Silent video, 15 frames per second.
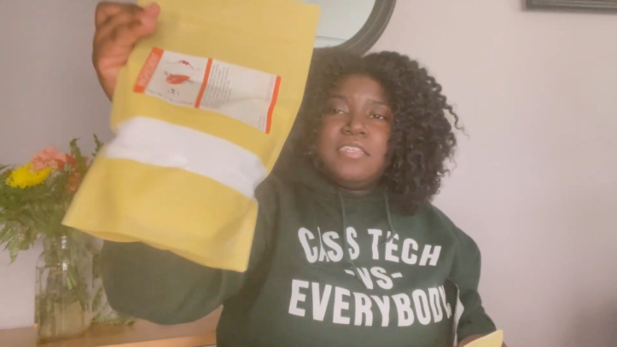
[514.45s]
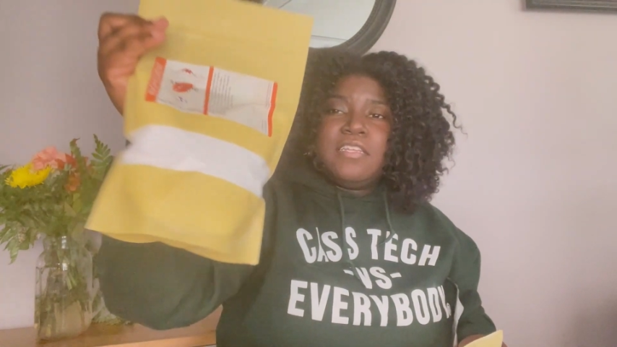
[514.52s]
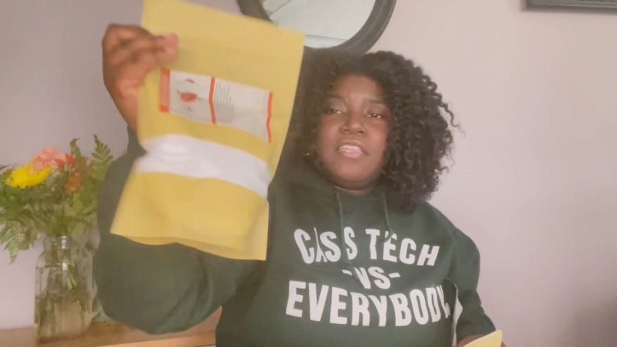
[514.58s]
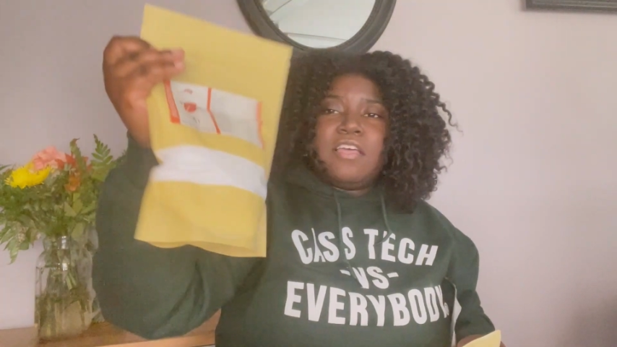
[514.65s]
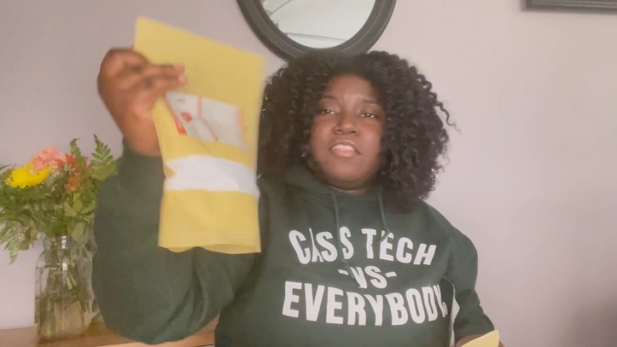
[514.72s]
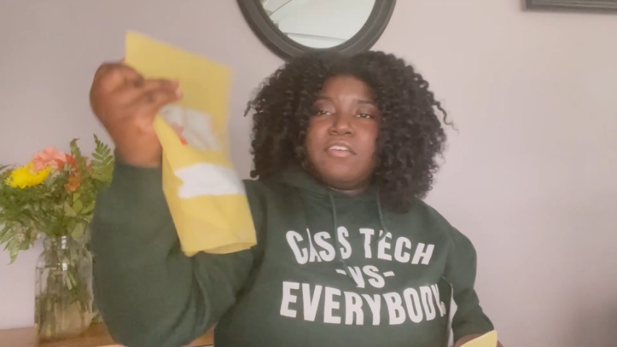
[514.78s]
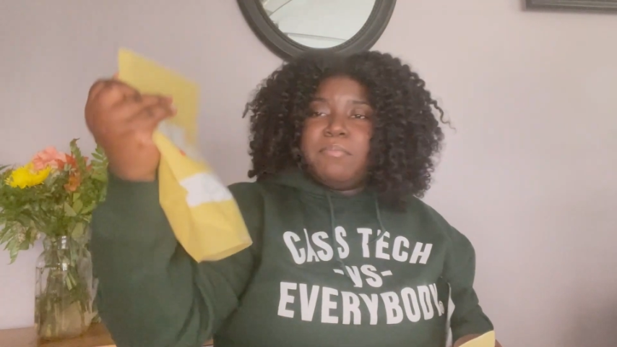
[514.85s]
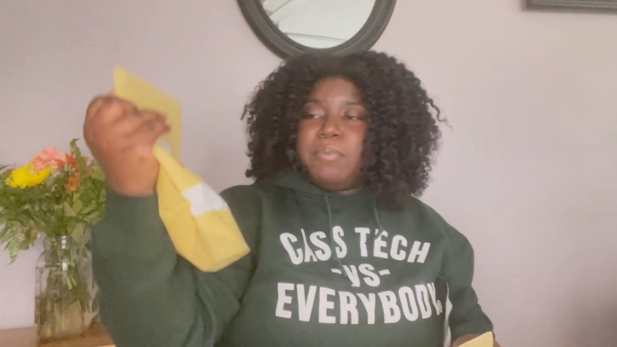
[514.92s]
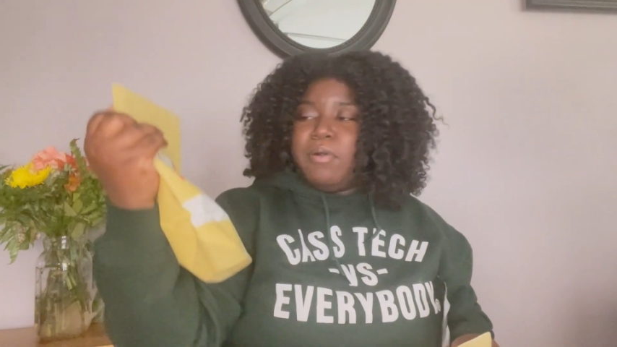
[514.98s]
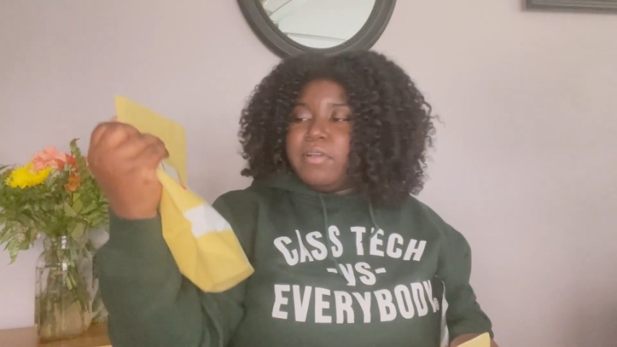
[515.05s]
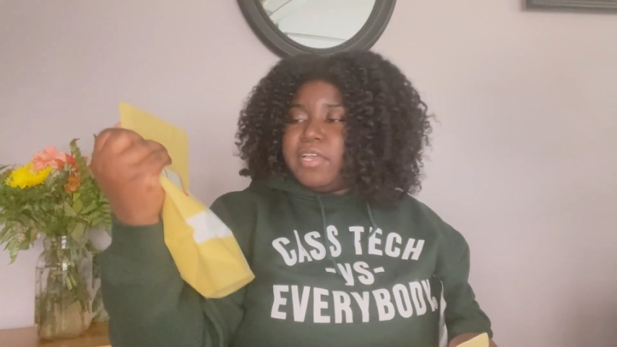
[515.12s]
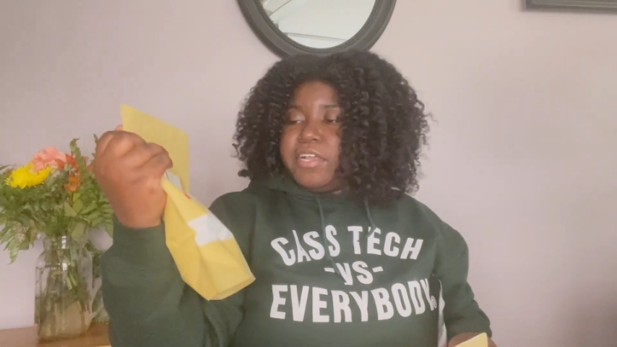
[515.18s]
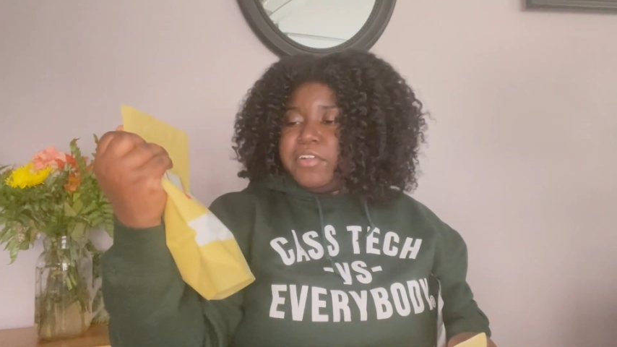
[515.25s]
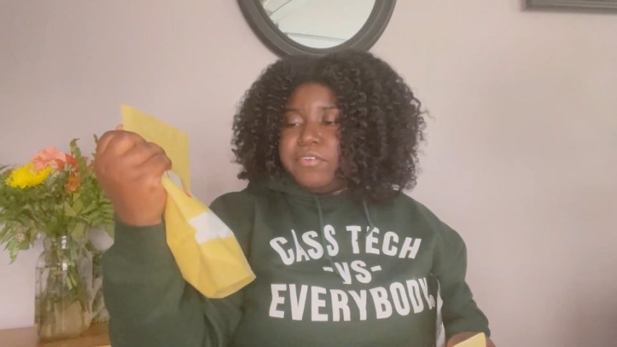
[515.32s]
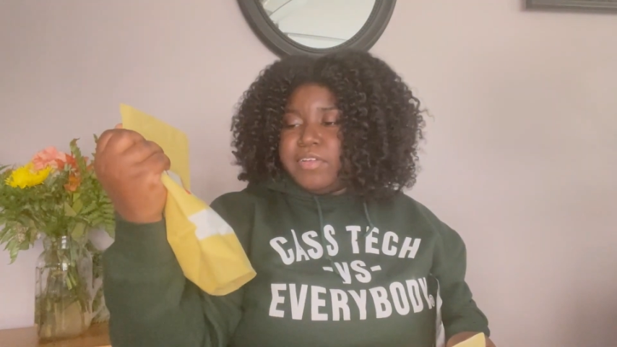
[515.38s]
another bulk
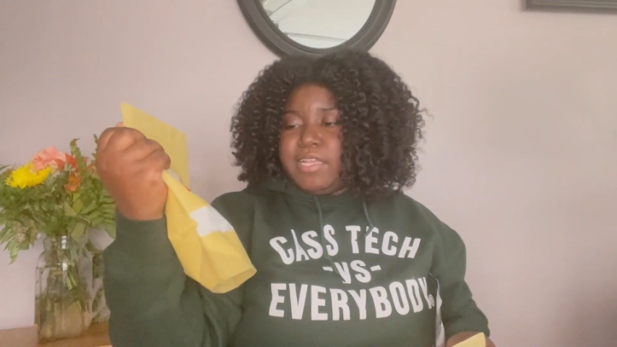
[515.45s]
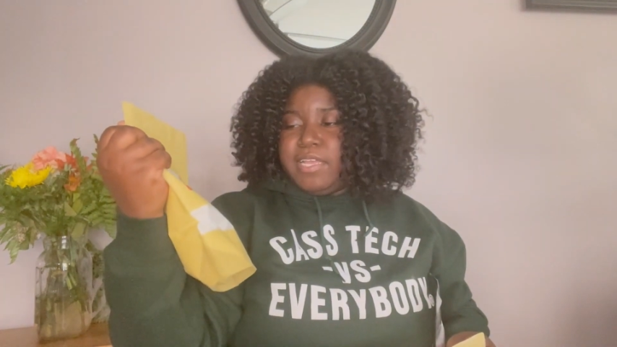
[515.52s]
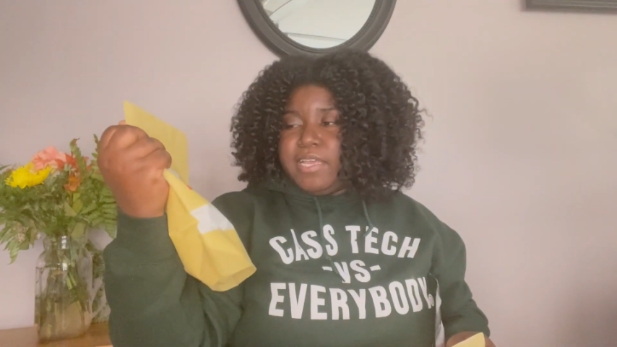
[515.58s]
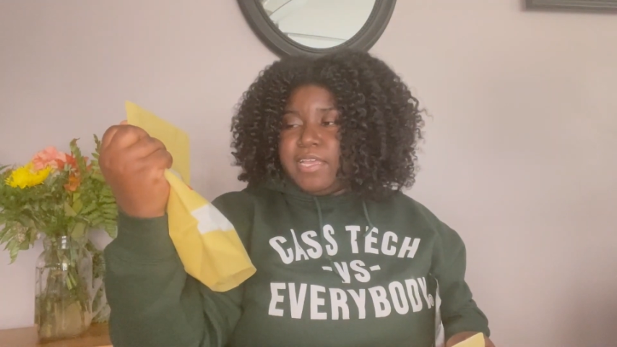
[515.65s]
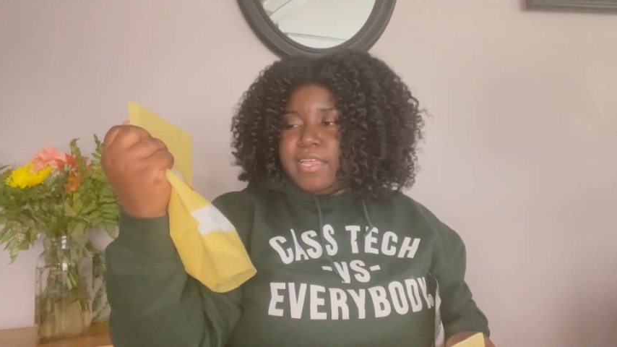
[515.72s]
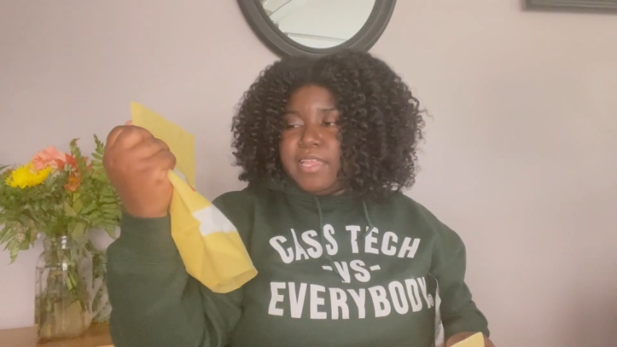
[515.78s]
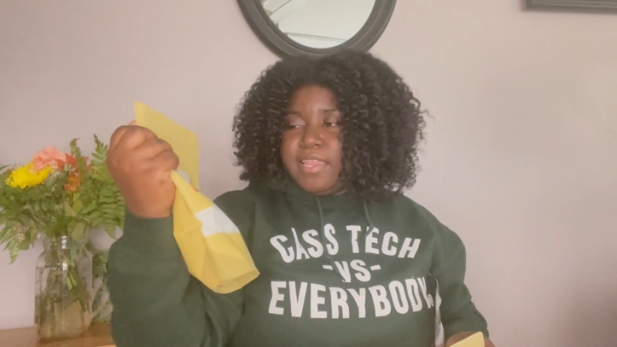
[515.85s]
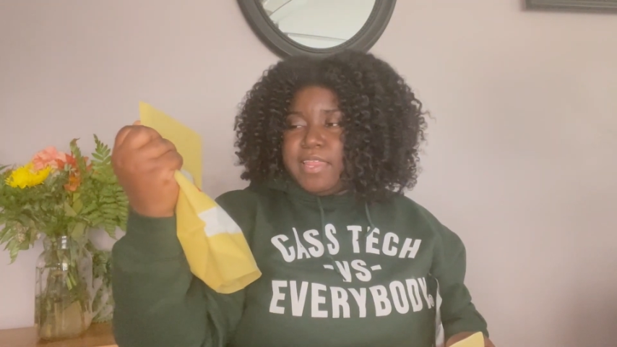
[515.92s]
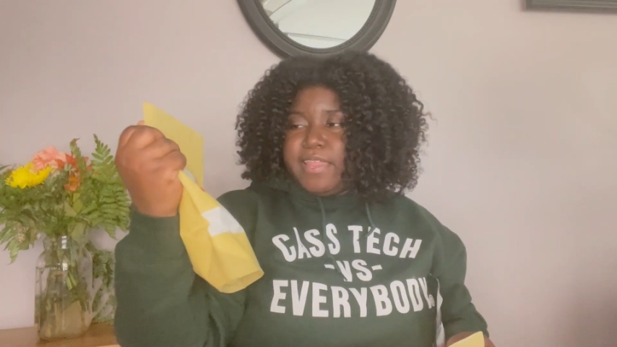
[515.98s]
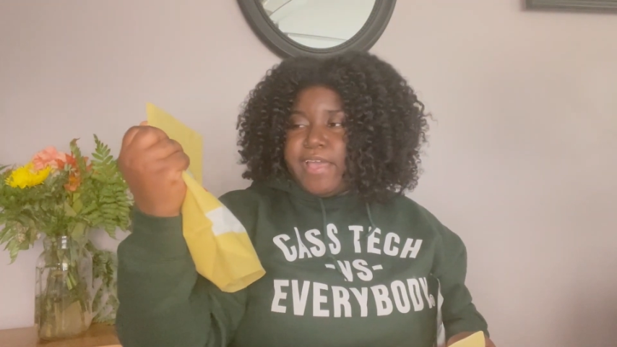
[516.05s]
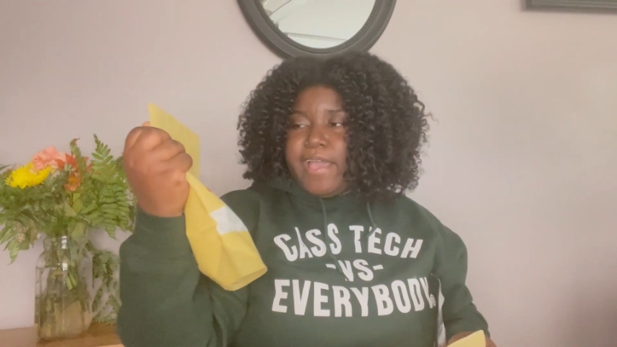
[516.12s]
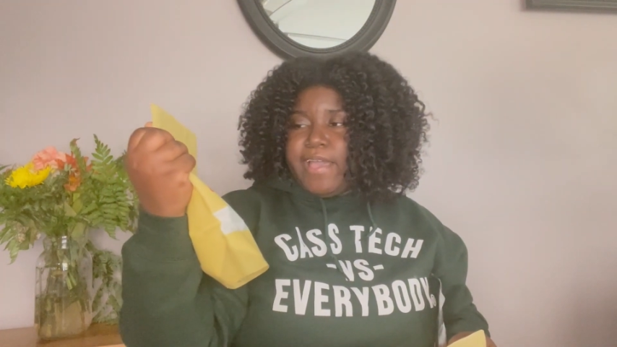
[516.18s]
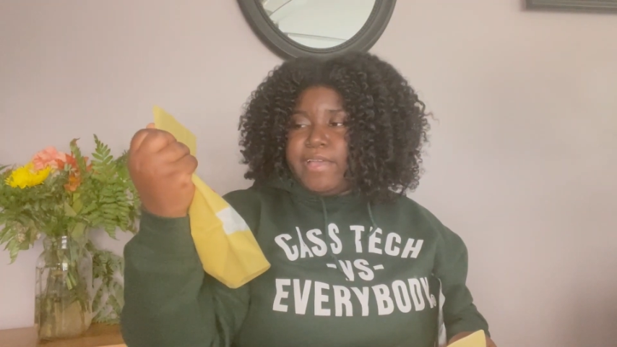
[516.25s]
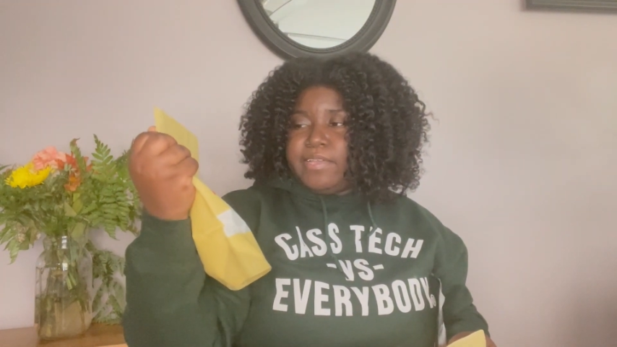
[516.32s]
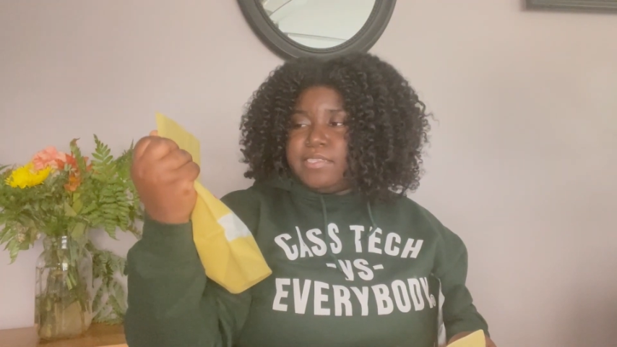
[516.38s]
ingredient
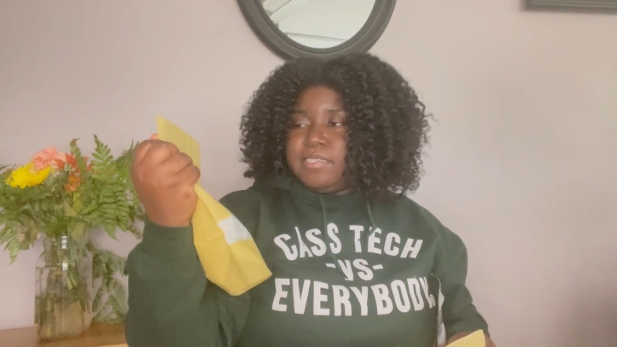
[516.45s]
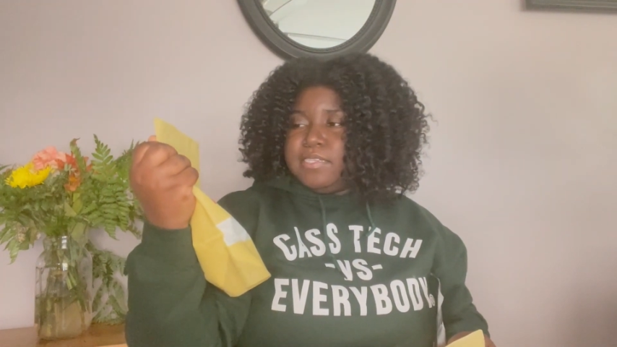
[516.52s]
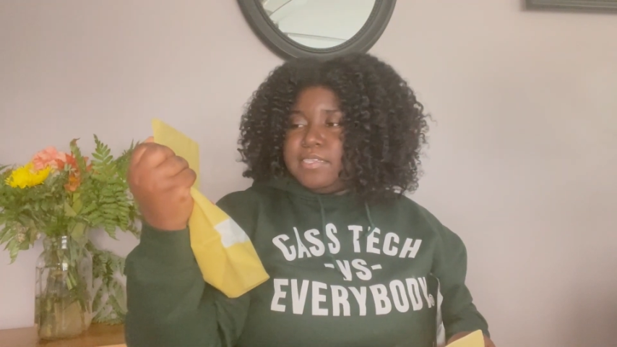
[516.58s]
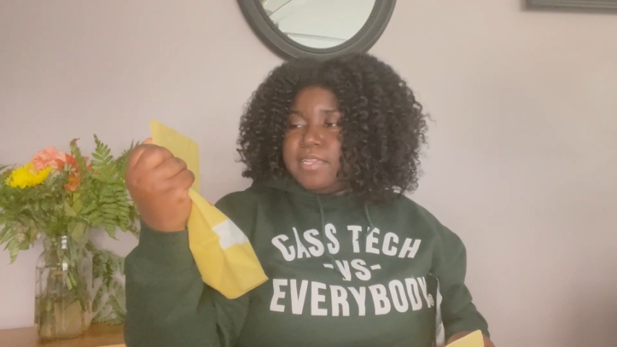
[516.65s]
that